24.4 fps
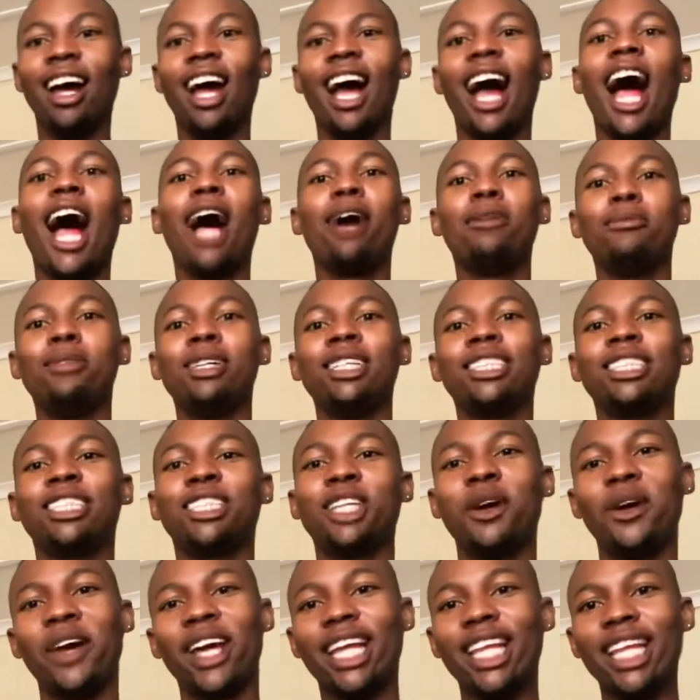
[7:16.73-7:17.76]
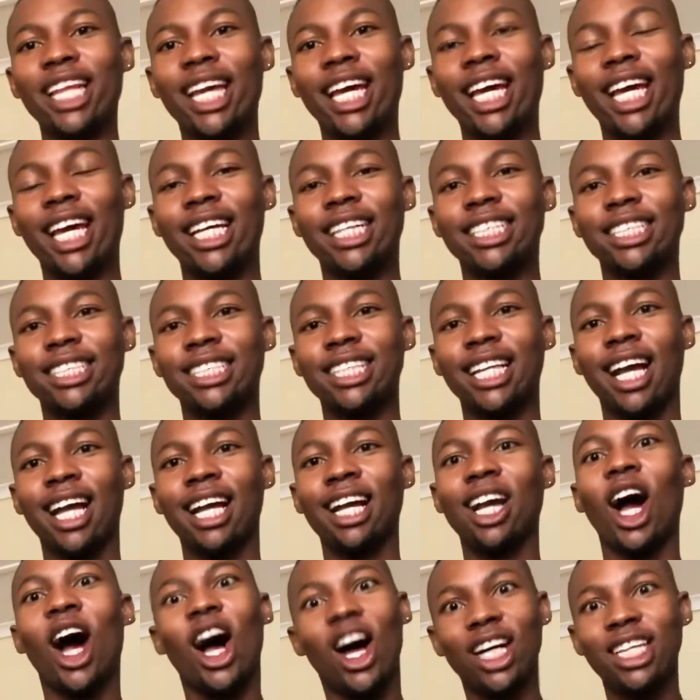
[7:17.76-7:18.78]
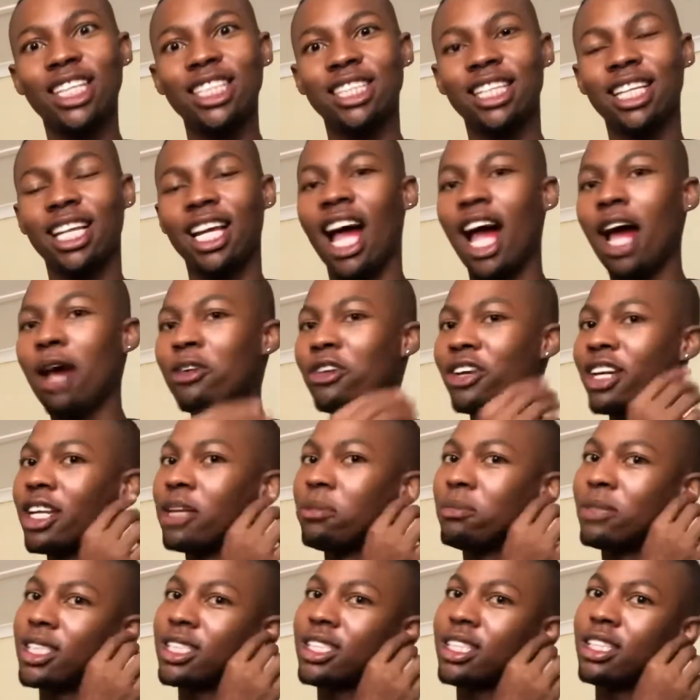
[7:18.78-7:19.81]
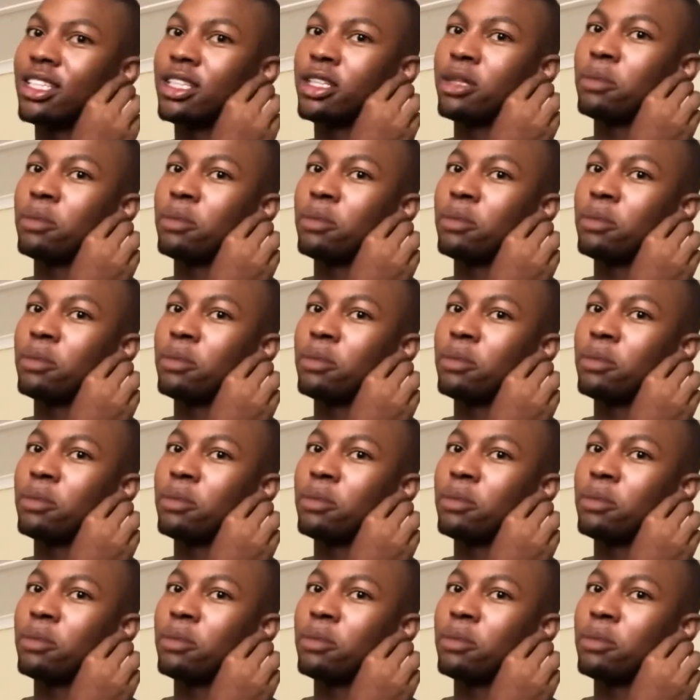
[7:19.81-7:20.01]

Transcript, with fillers: I miss doing this. Like, honestly, I really miss it.